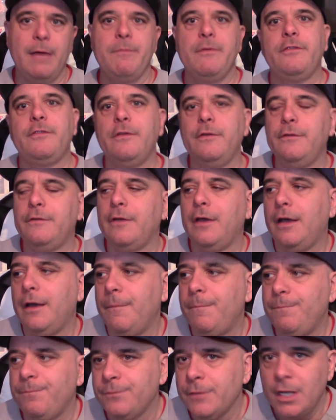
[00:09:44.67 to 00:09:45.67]
This is
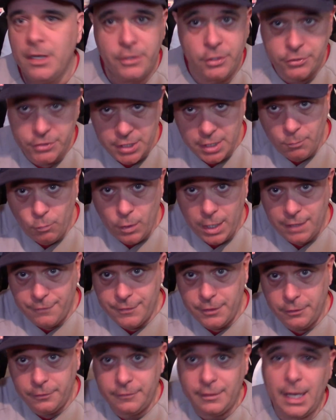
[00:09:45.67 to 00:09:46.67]
your Tim
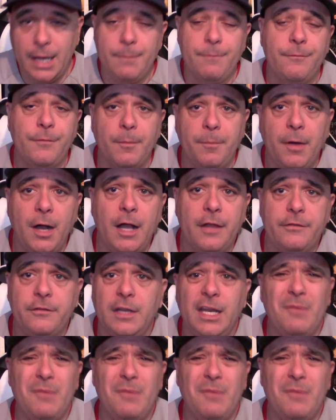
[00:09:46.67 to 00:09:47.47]
Wakefield type for Boston.